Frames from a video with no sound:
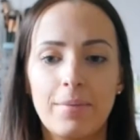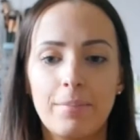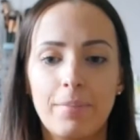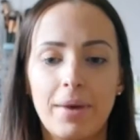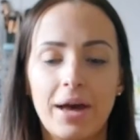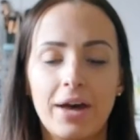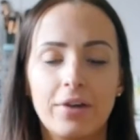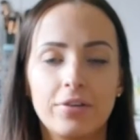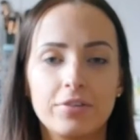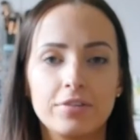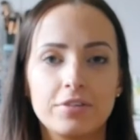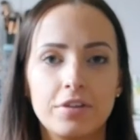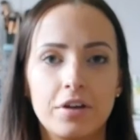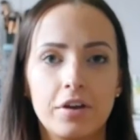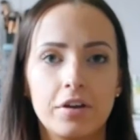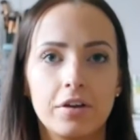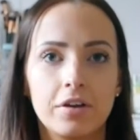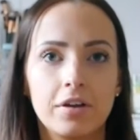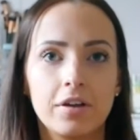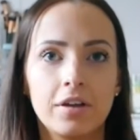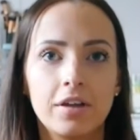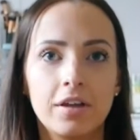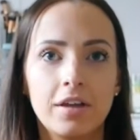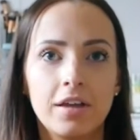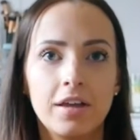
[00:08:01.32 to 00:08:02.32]
£10, so,
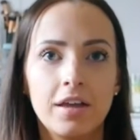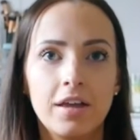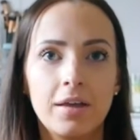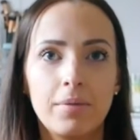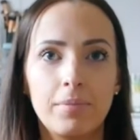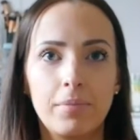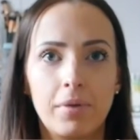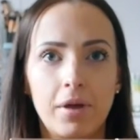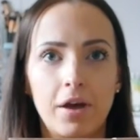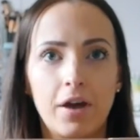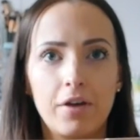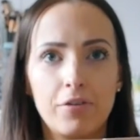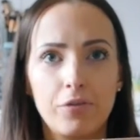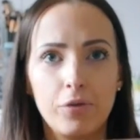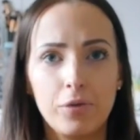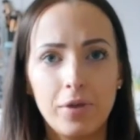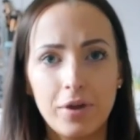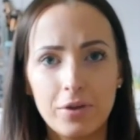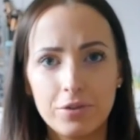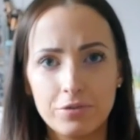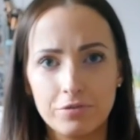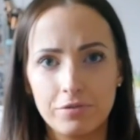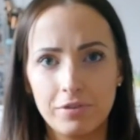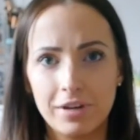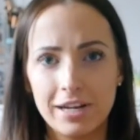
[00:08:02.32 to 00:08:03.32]
but I thought
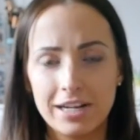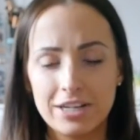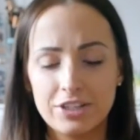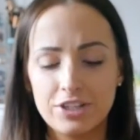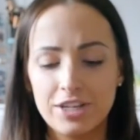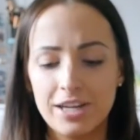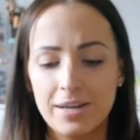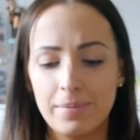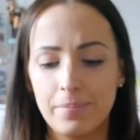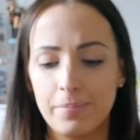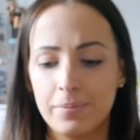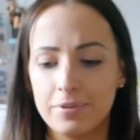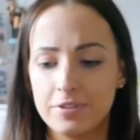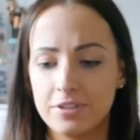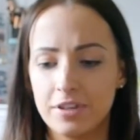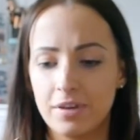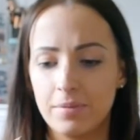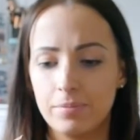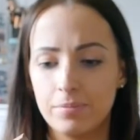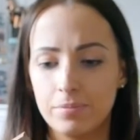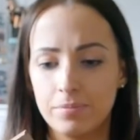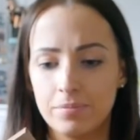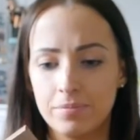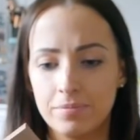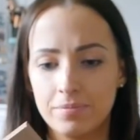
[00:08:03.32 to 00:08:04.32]
that was really cheap. So
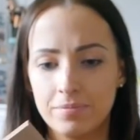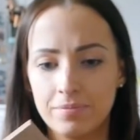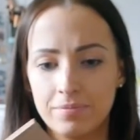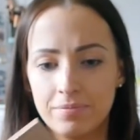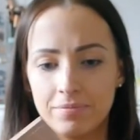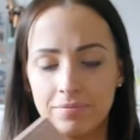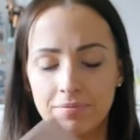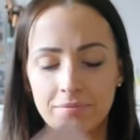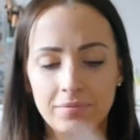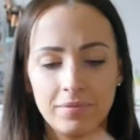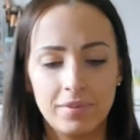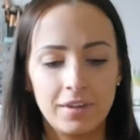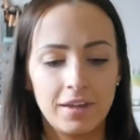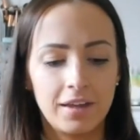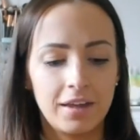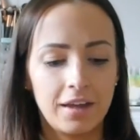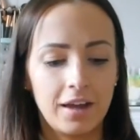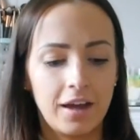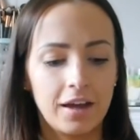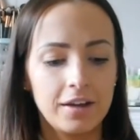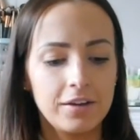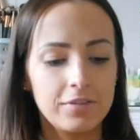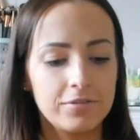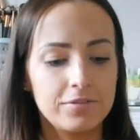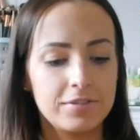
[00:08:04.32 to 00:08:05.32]
I'm
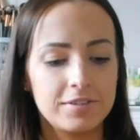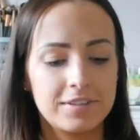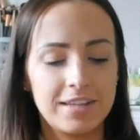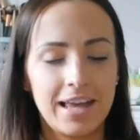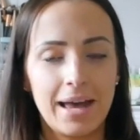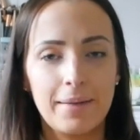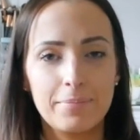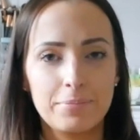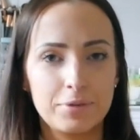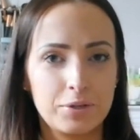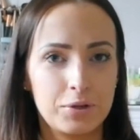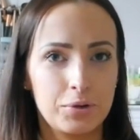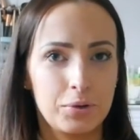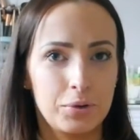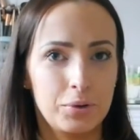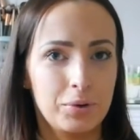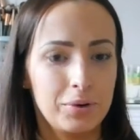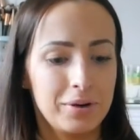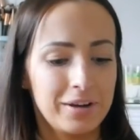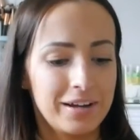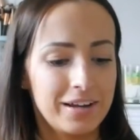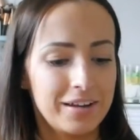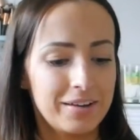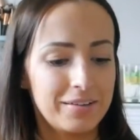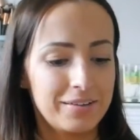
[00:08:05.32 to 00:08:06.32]
kind of skeptical
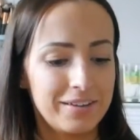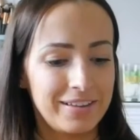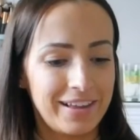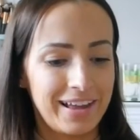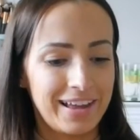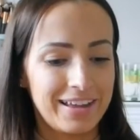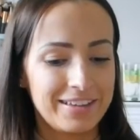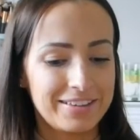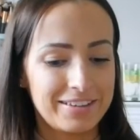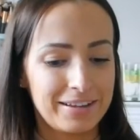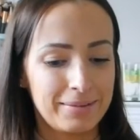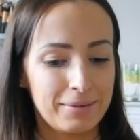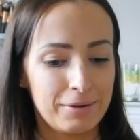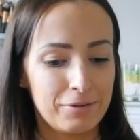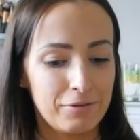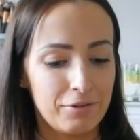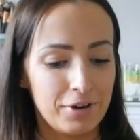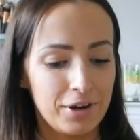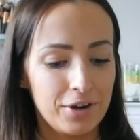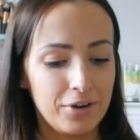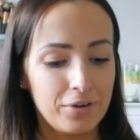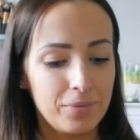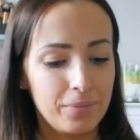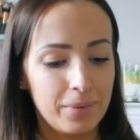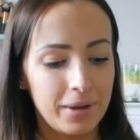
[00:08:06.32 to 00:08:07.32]
that it's gonna be
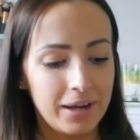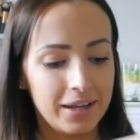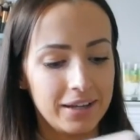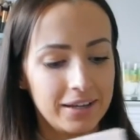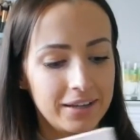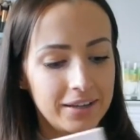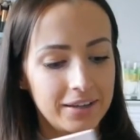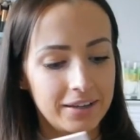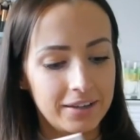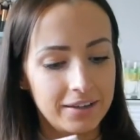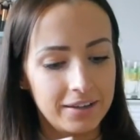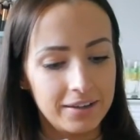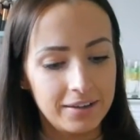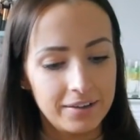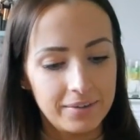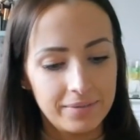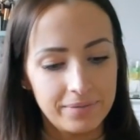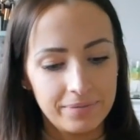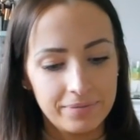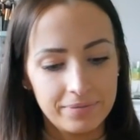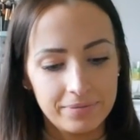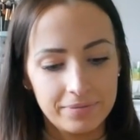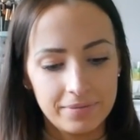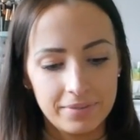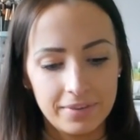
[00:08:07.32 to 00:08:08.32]
real, but
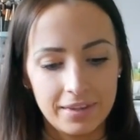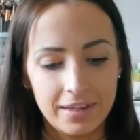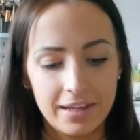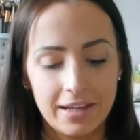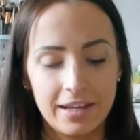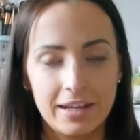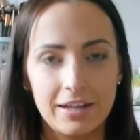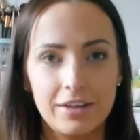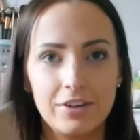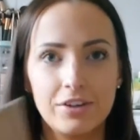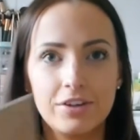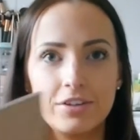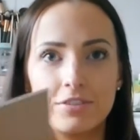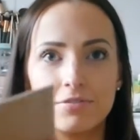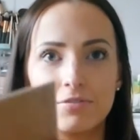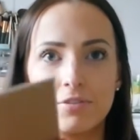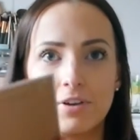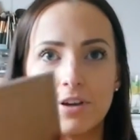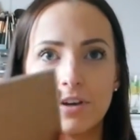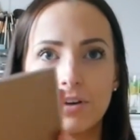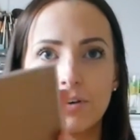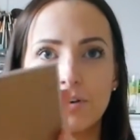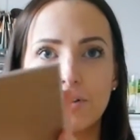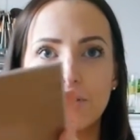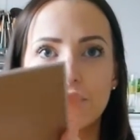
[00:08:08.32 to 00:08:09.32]
it looks
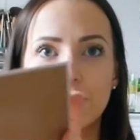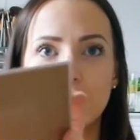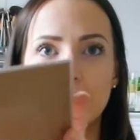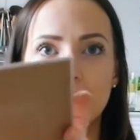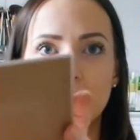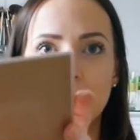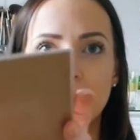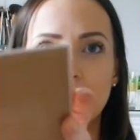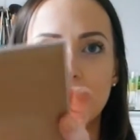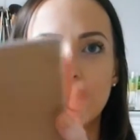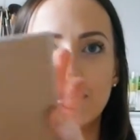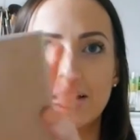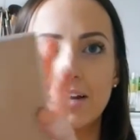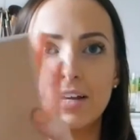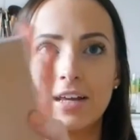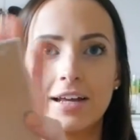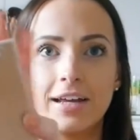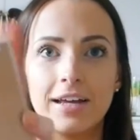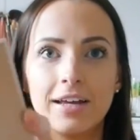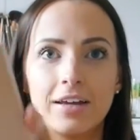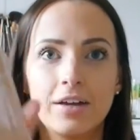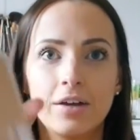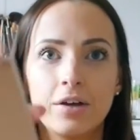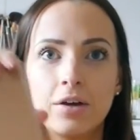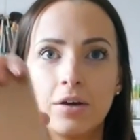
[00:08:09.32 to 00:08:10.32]
real. Look at
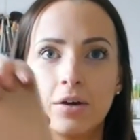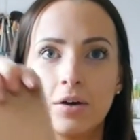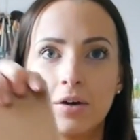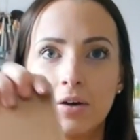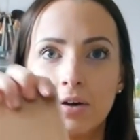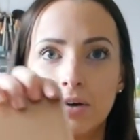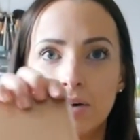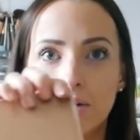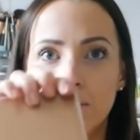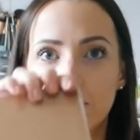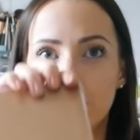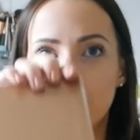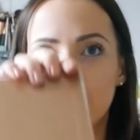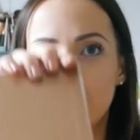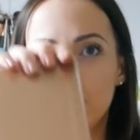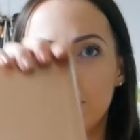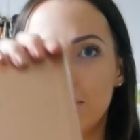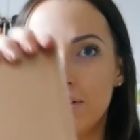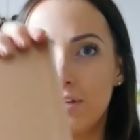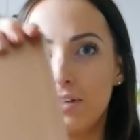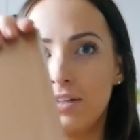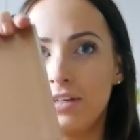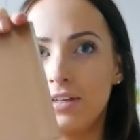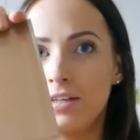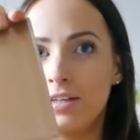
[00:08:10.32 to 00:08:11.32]
it.
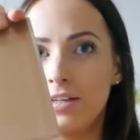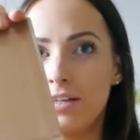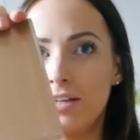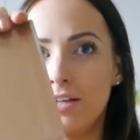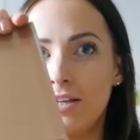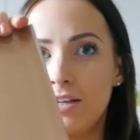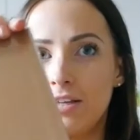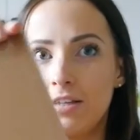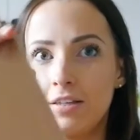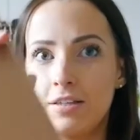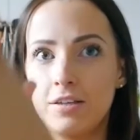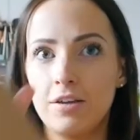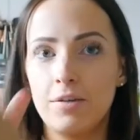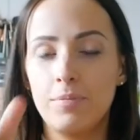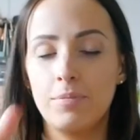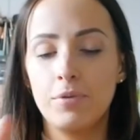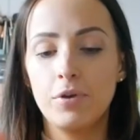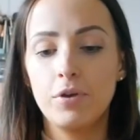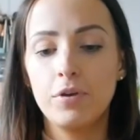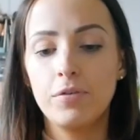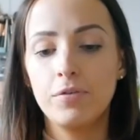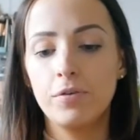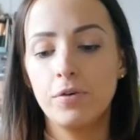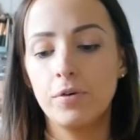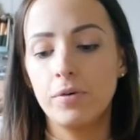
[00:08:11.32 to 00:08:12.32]
So
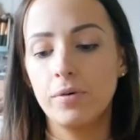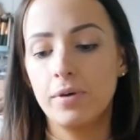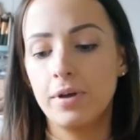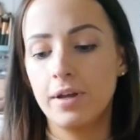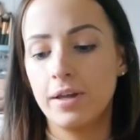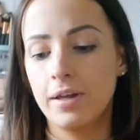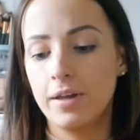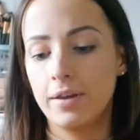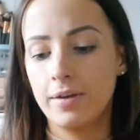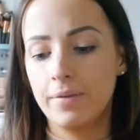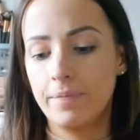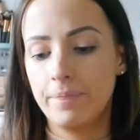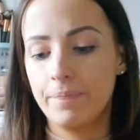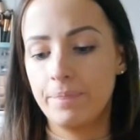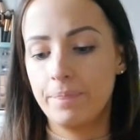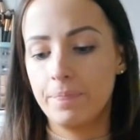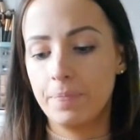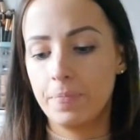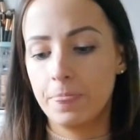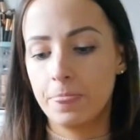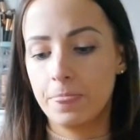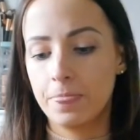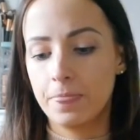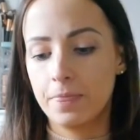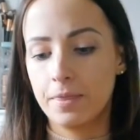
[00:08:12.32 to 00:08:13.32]
beautiful.
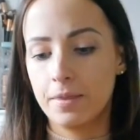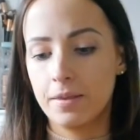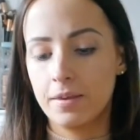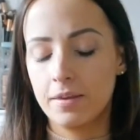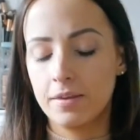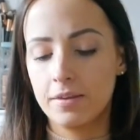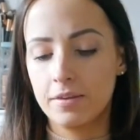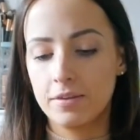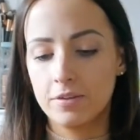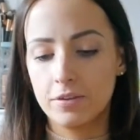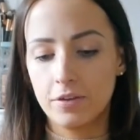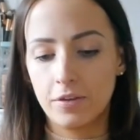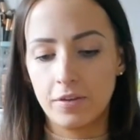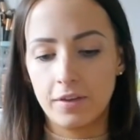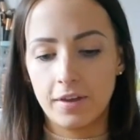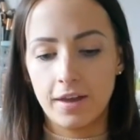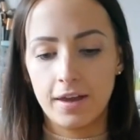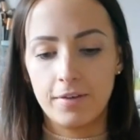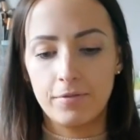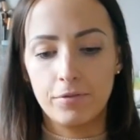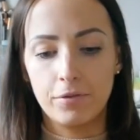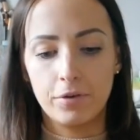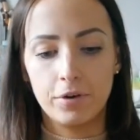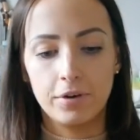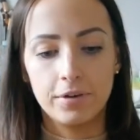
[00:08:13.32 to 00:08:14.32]
It's got the
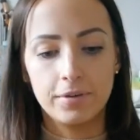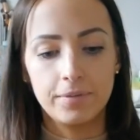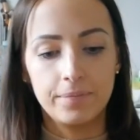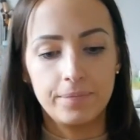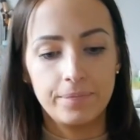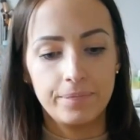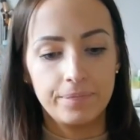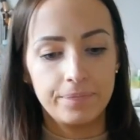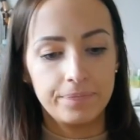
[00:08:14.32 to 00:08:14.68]
cover on.